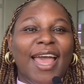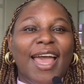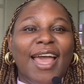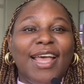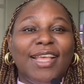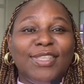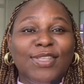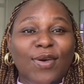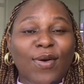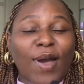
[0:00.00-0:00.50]

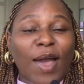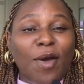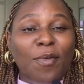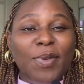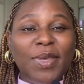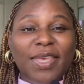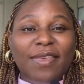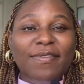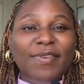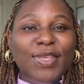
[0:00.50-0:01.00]
So, I'll be
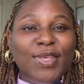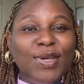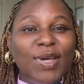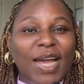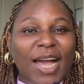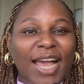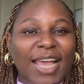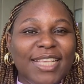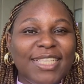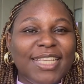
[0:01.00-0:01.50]
giving you
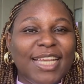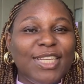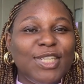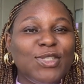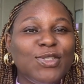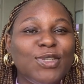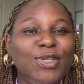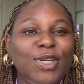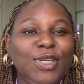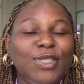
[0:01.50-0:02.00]
guys an
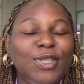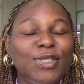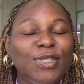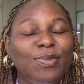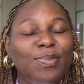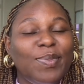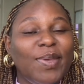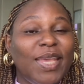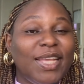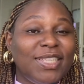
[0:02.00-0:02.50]
introduction to
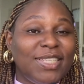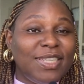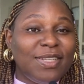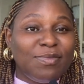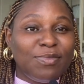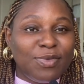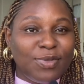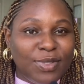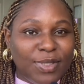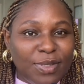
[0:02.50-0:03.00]
PhD in
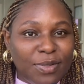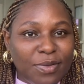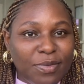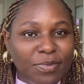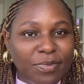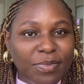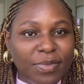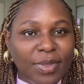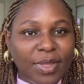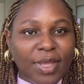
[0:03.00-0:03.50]
Brazil,
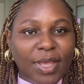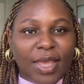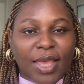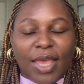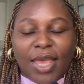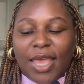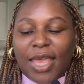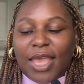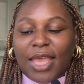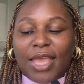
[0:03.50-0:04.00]

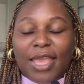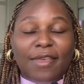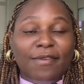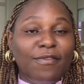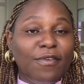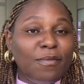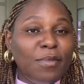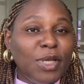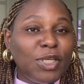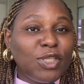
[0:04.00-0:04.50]

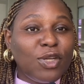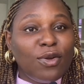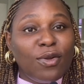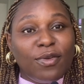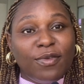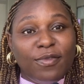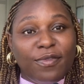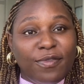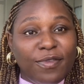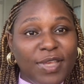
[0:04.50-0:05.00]
information on
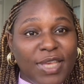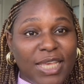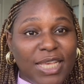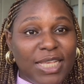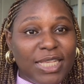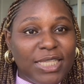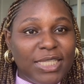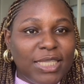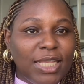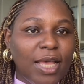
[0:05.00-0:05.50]

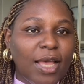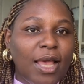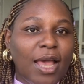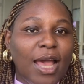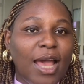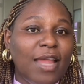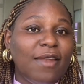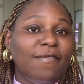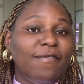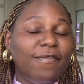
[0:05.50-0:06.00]
fees
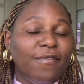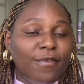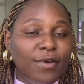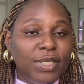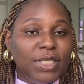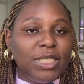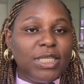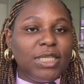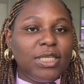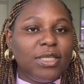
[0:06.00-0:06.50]
and
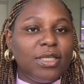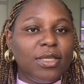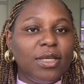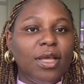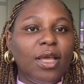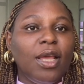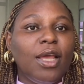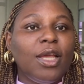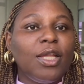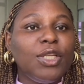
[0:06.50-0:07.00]
funding,
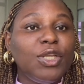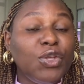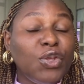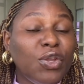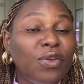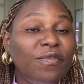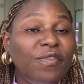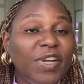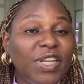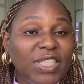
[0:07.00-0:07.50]
the
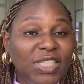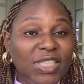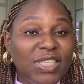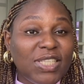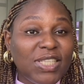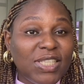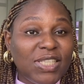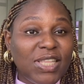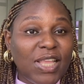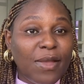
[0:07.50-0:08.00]
university
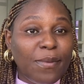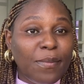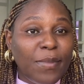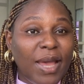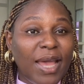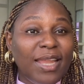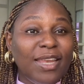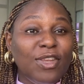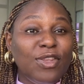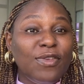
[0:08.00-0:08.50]
system
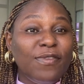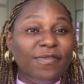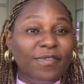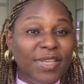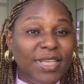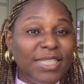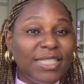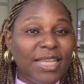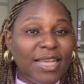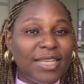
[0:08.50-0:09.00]
and
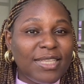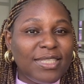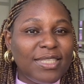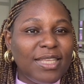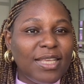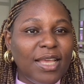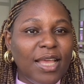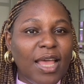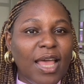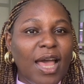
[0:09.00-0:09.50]
visas,
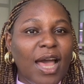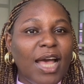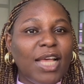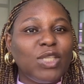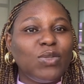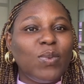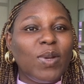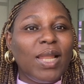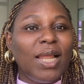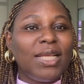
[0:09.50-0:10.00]
as
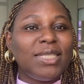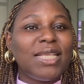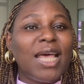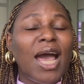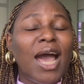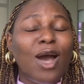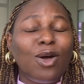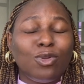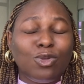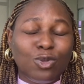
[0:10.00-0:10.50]
well as
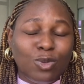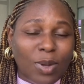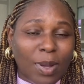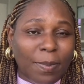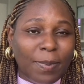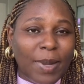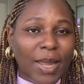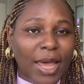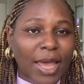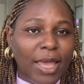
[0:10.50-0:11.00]
how to
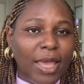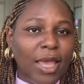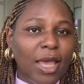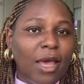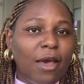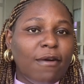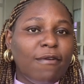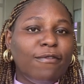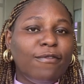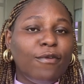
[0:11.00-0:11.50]
apply
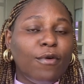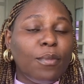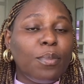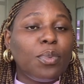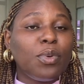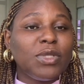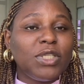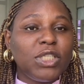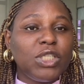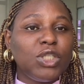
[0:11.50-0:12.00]
for
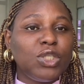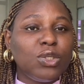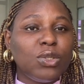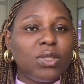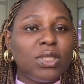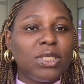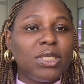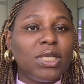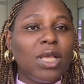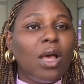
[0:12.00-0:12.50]

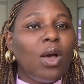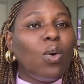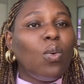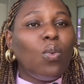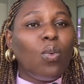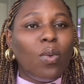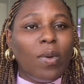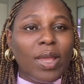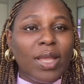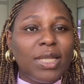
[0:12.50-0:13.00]
positions
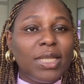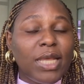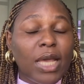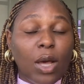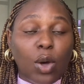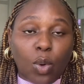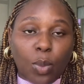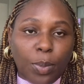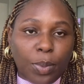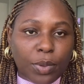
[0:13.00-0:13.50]
when they are
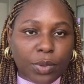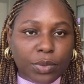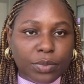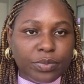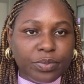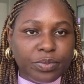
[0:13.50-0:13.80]
open.